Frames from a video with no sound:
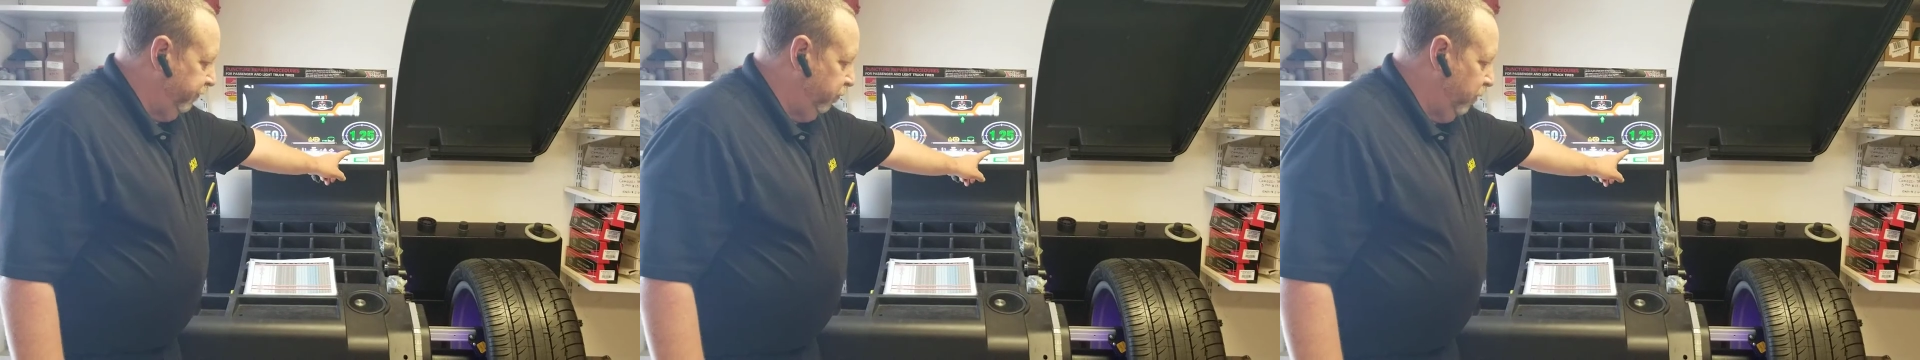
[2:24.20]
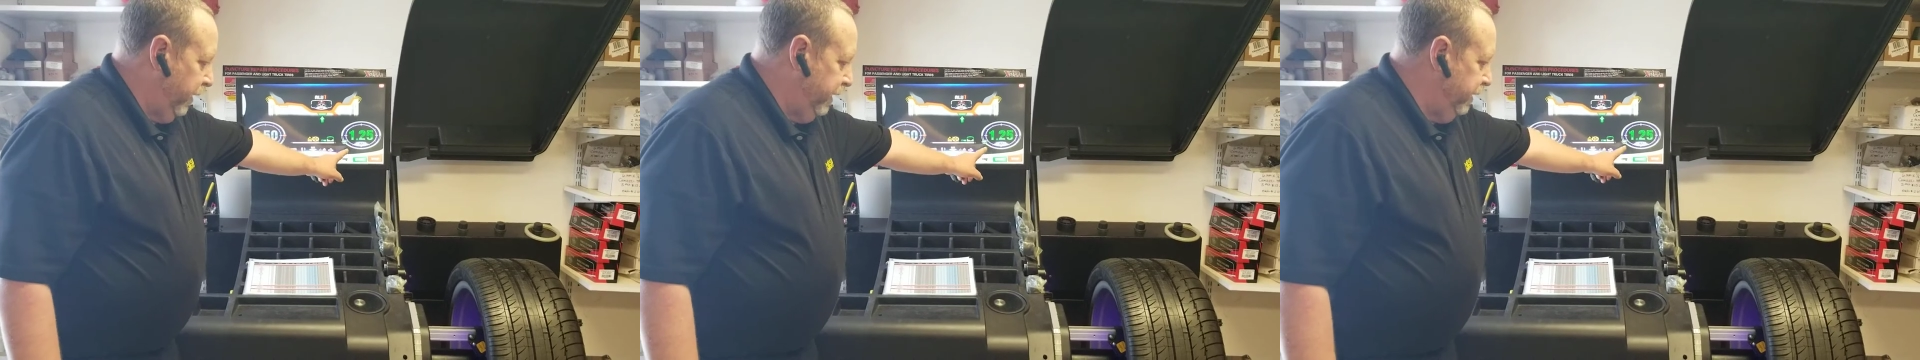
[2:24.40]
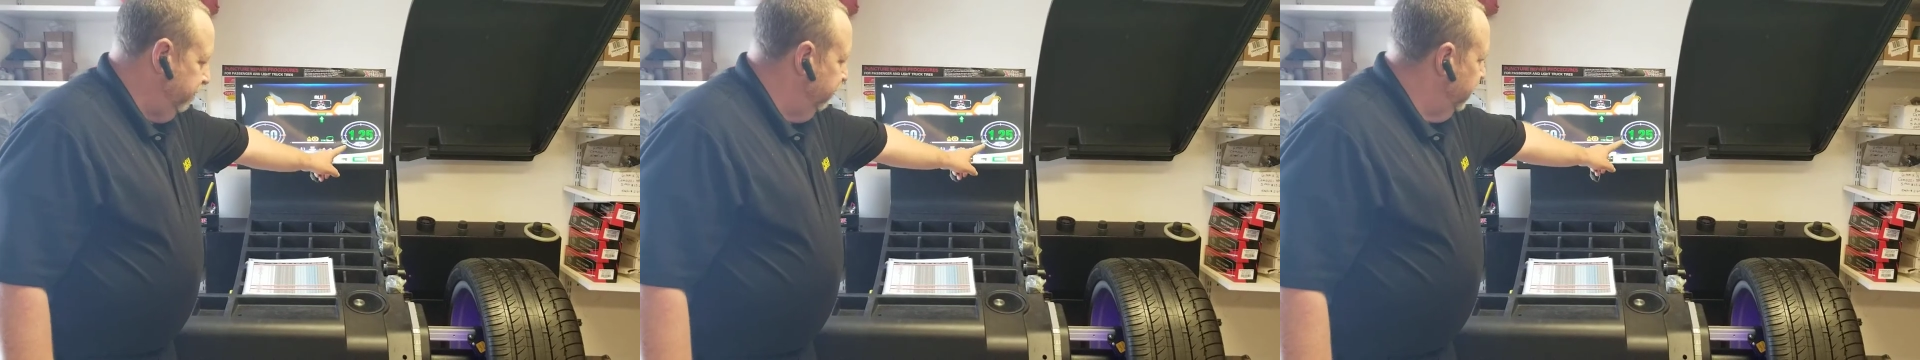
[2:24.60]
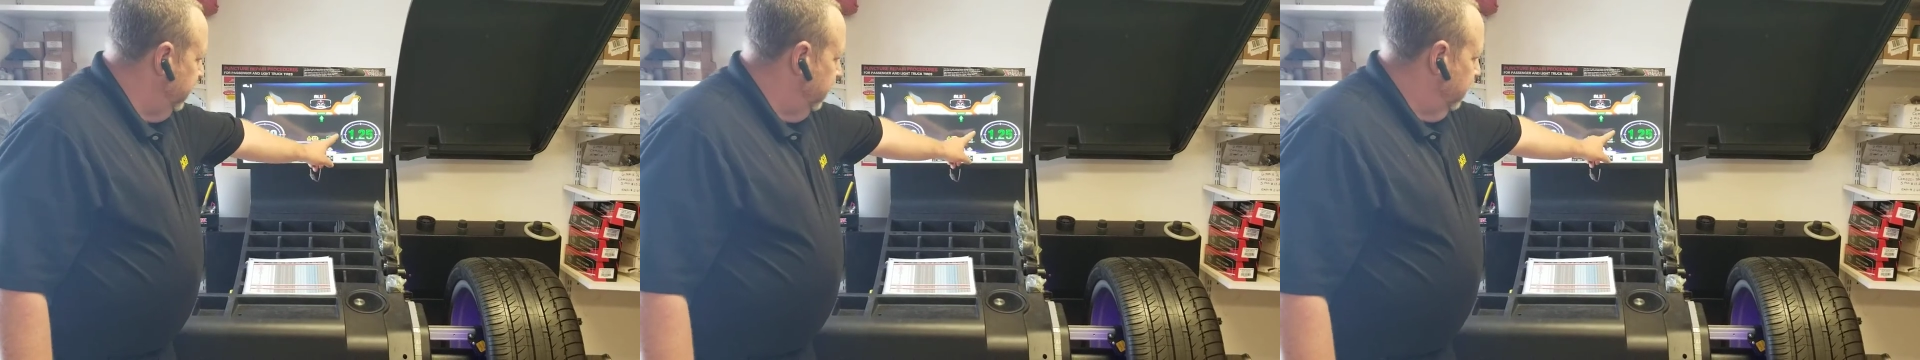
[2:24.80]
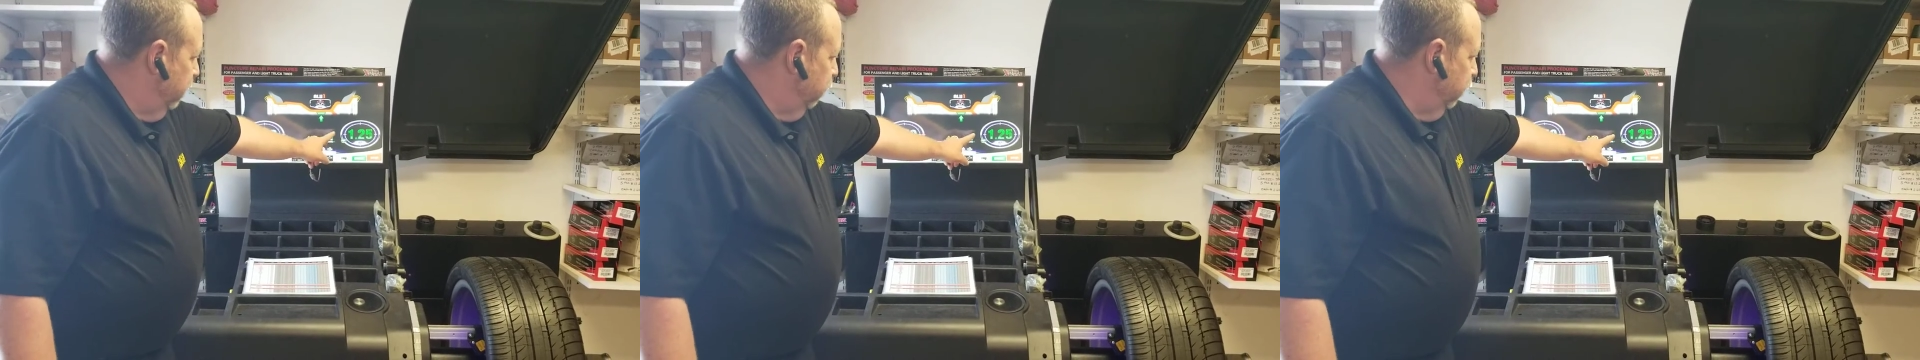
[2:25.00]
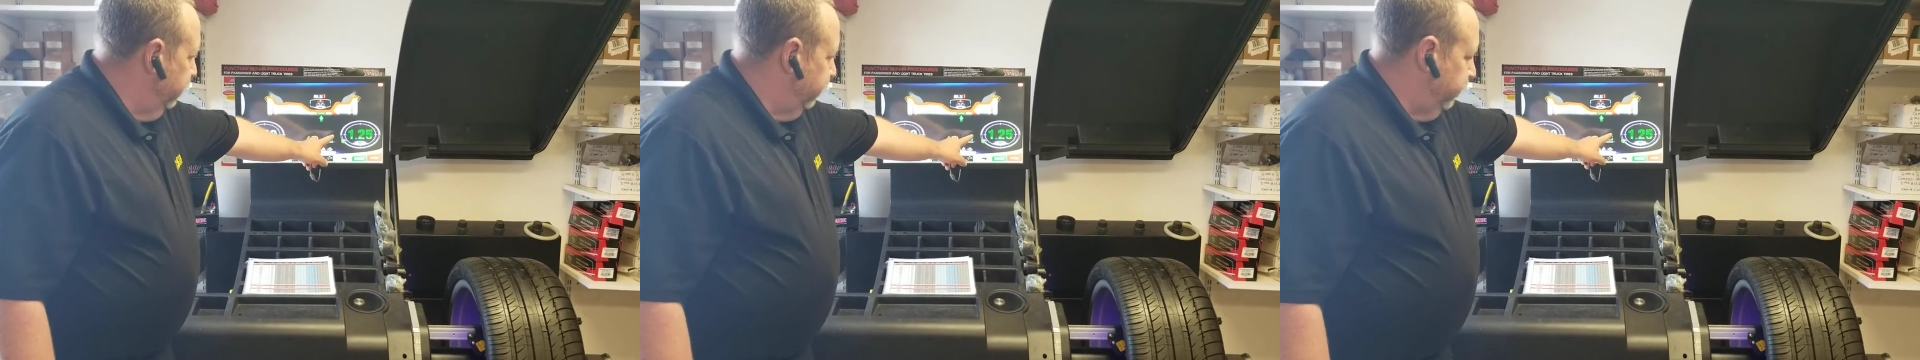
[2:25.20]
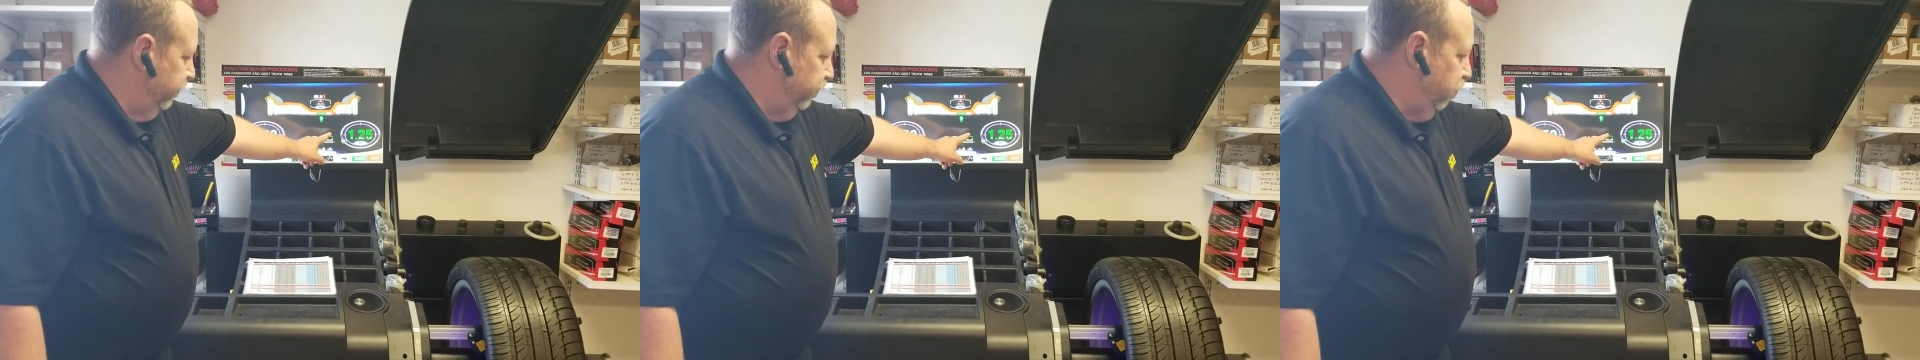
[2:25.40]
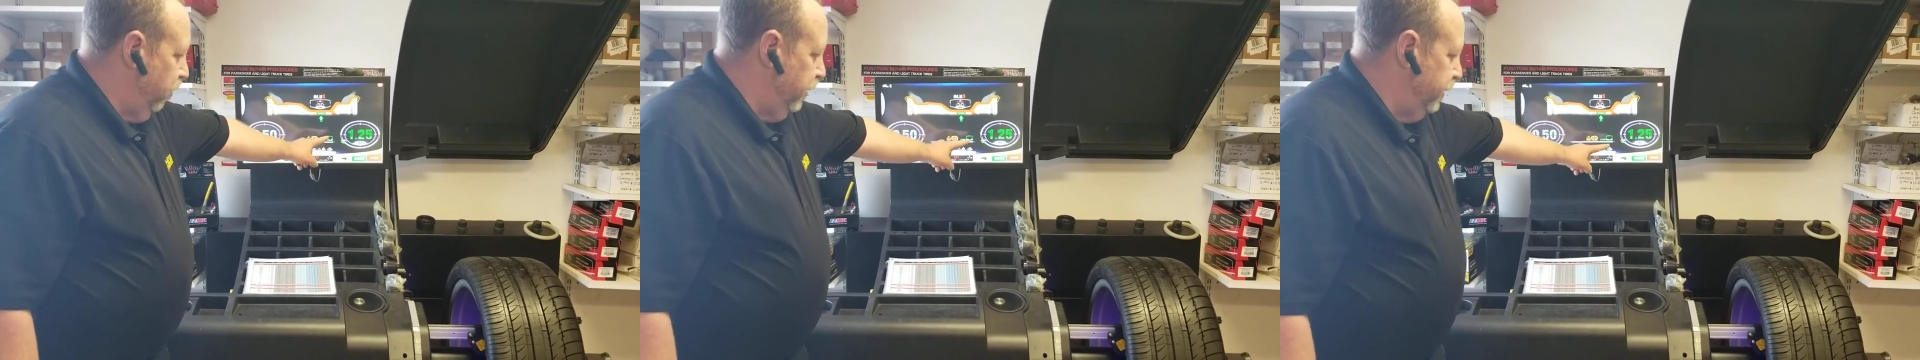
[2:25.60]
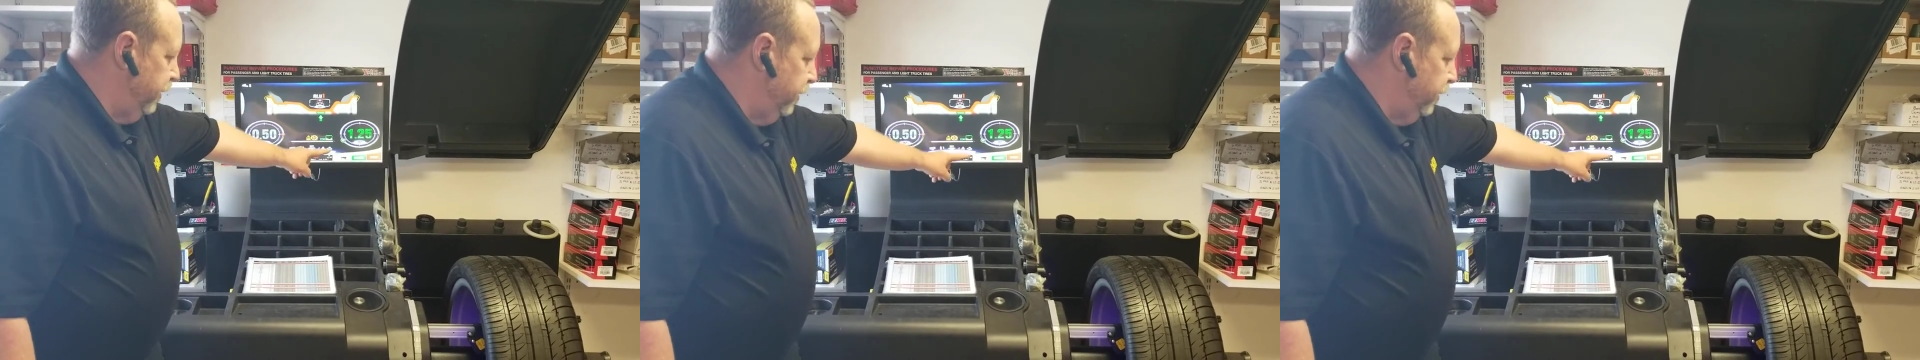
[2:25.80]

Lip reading: weight, which is 1